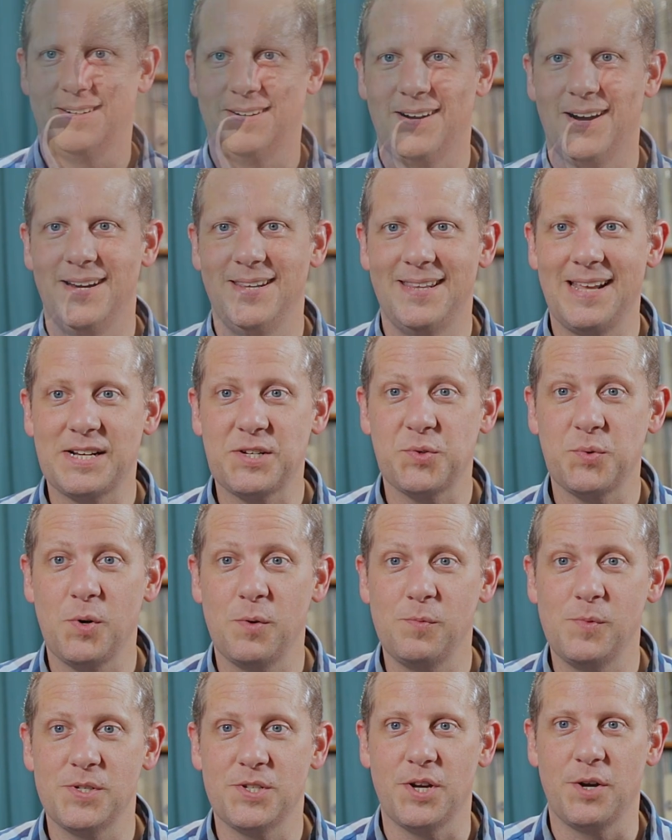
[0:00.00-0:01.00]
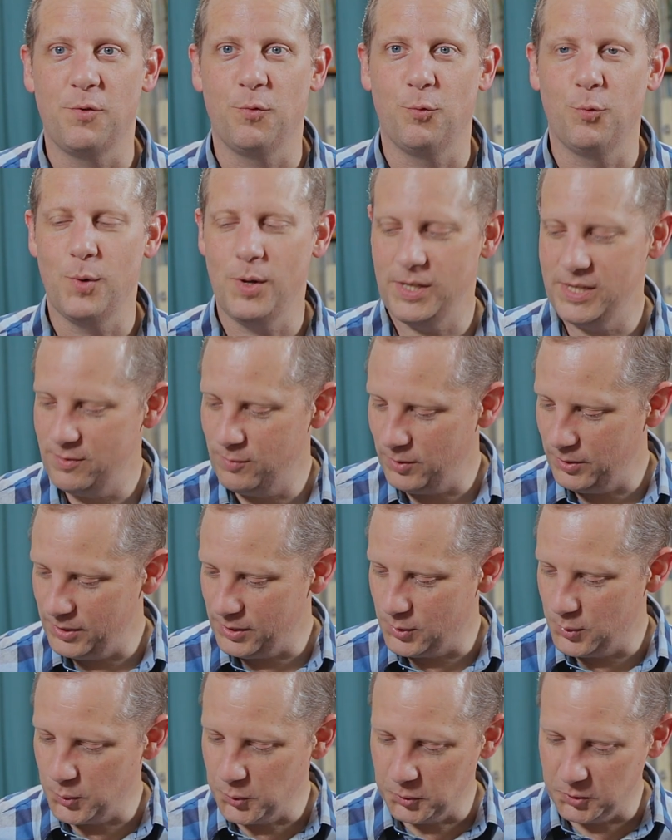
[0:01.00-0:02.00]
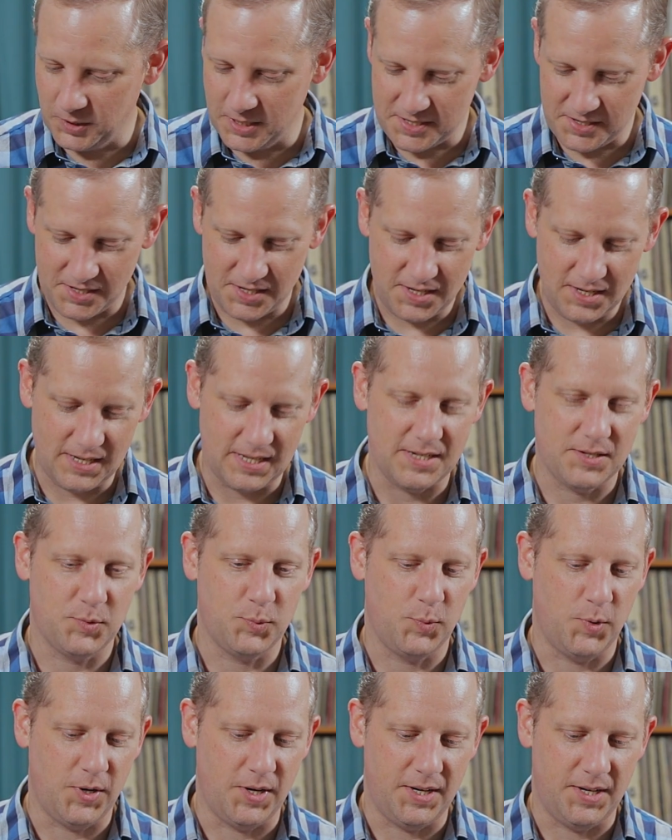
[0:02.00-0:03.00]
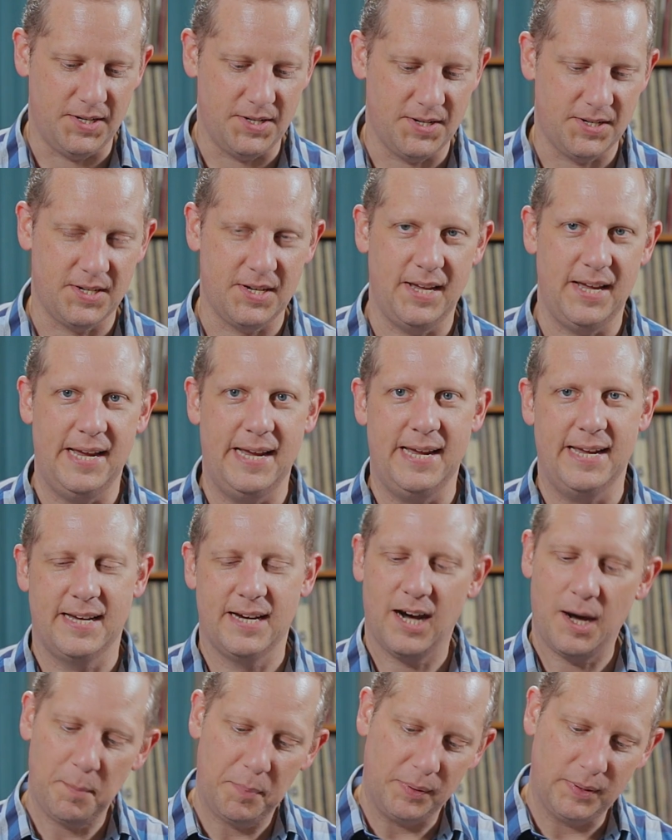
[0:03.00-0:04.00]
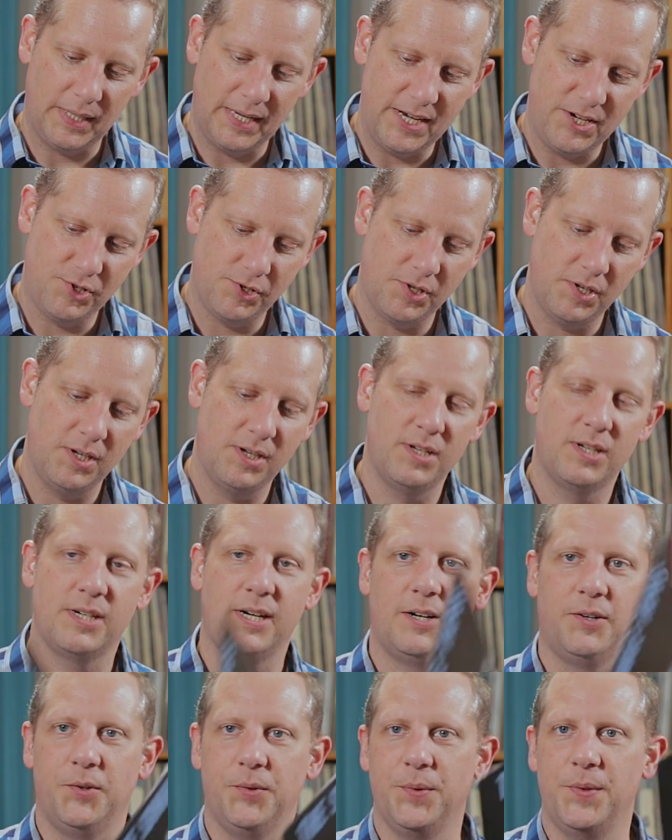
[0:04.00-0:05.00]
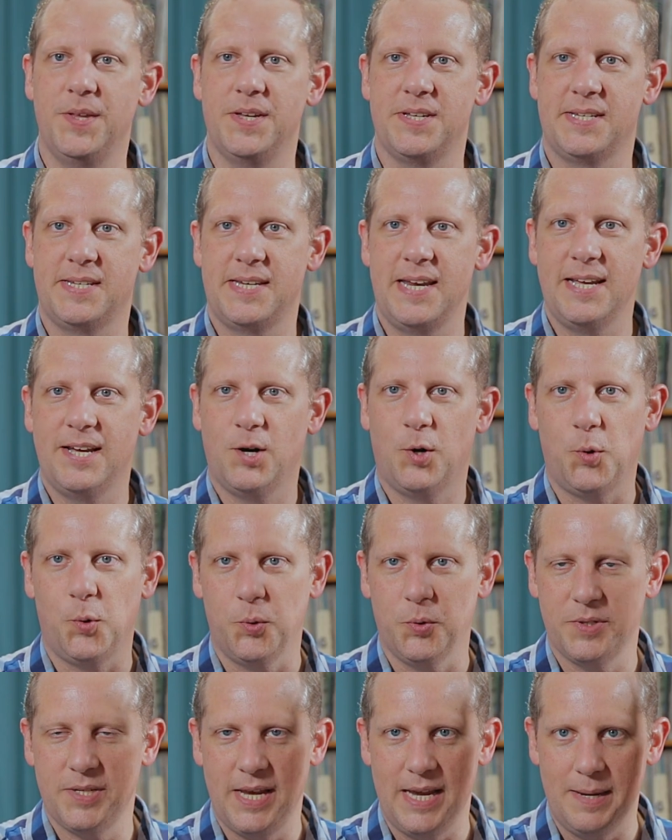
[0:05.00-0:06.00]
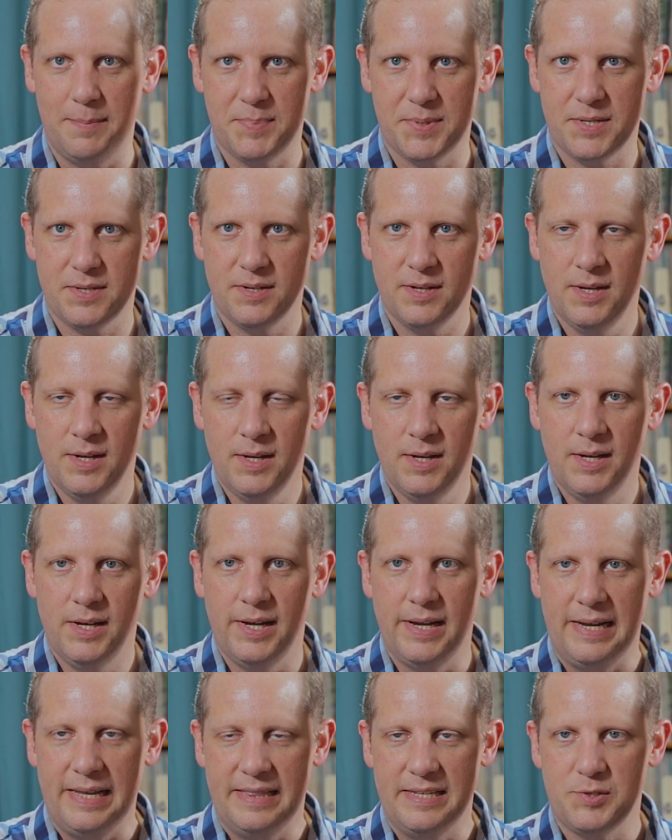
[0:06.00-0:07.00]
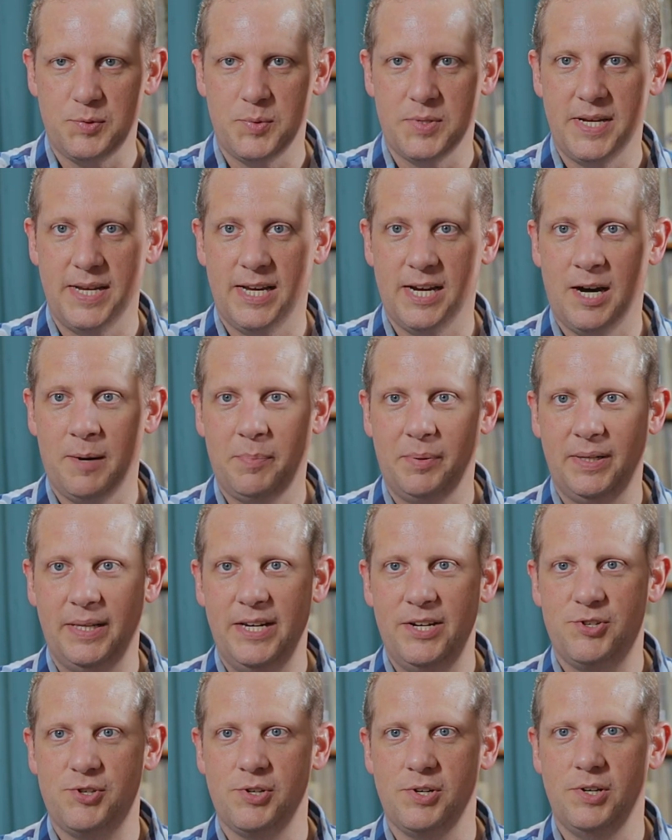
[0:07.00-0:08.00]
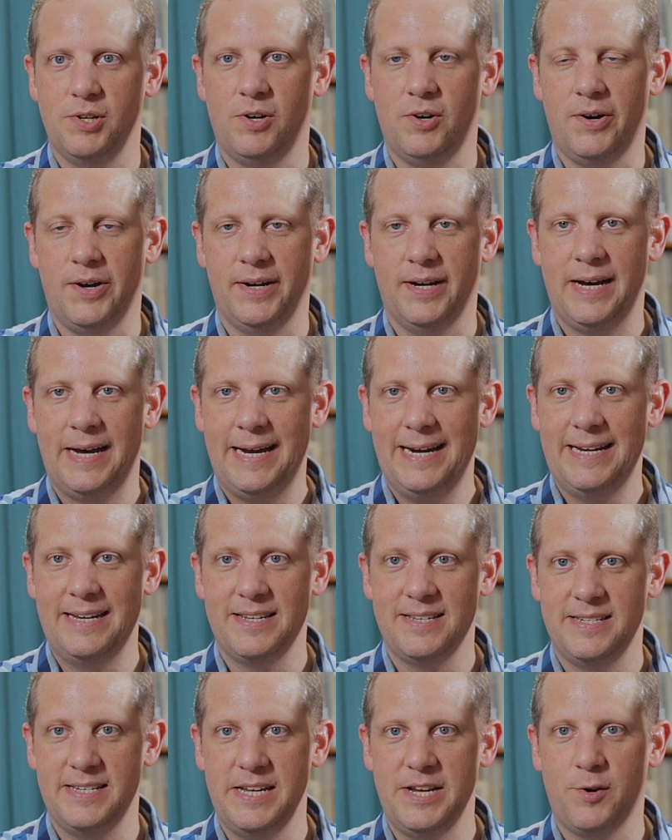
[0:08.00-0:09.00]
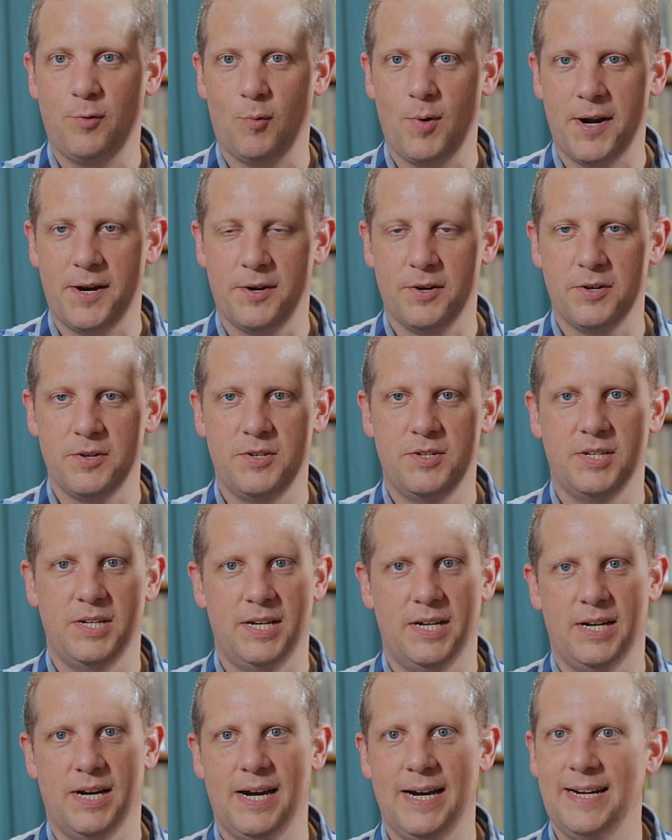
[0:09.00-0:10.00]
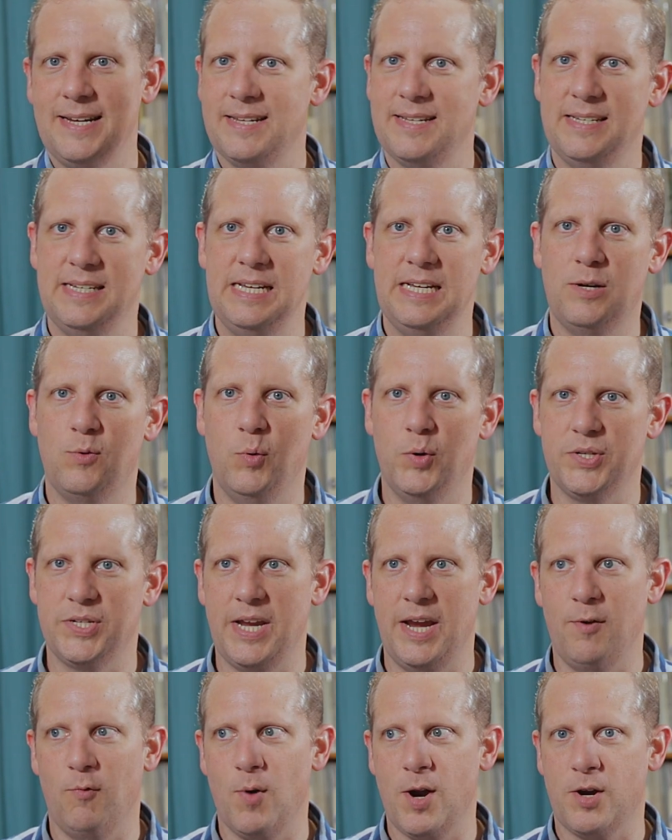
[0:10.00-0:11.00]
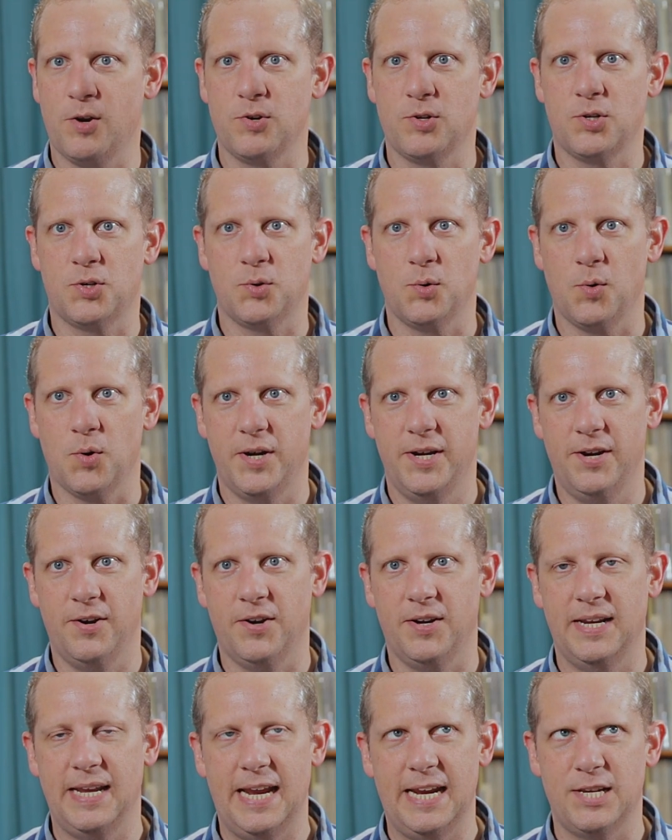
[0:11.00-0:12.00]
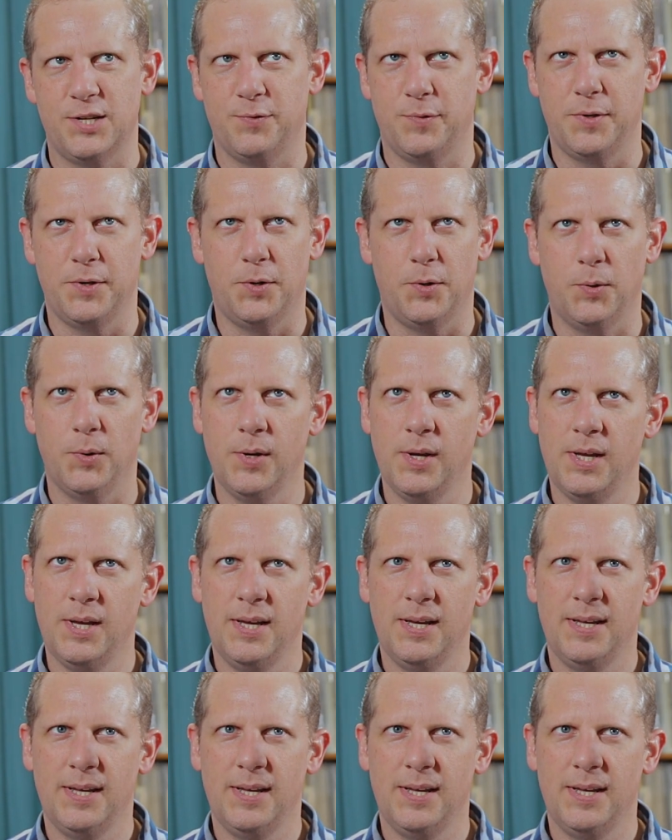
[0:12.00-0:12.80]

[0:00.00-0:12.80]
All right, next one was a really, really cool listen. This was a compilation called The Sinkhole Tapes. And this was a compilation on Hyde and Zeke Records. And Hyde and Zeke was a record store here in Gainesville.